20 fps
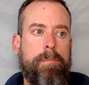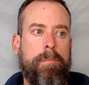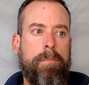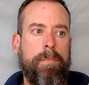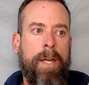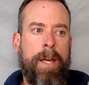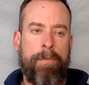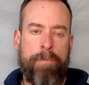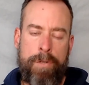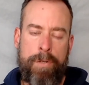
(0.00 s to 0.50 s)

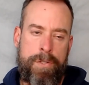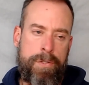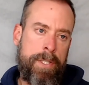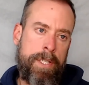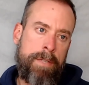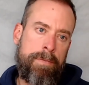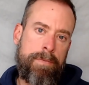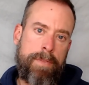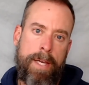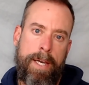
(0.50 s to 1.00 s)
I've
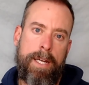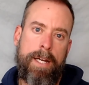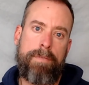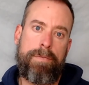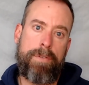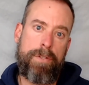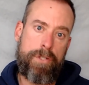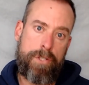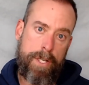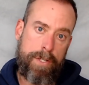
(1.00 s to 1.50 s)
received that. I've
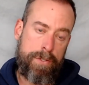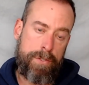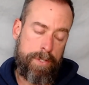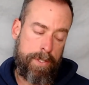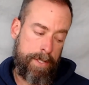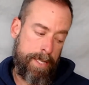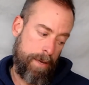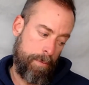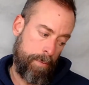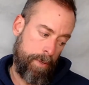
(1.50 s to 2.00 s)
adjusted that.